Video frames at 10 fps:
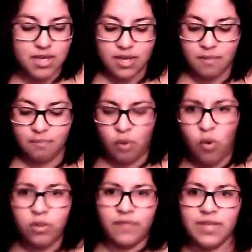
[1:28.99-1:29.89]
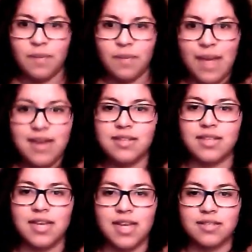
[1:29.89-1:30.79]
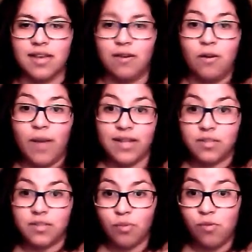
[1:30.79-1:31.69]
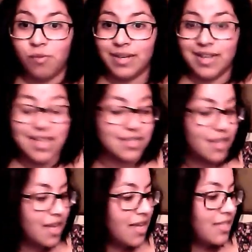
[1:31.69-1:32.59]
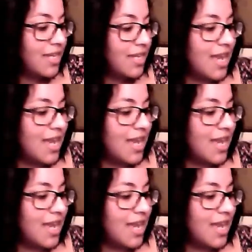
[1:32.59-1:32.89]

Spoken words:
pool of independence, I guess. I don't know why it's a pool, but it is today.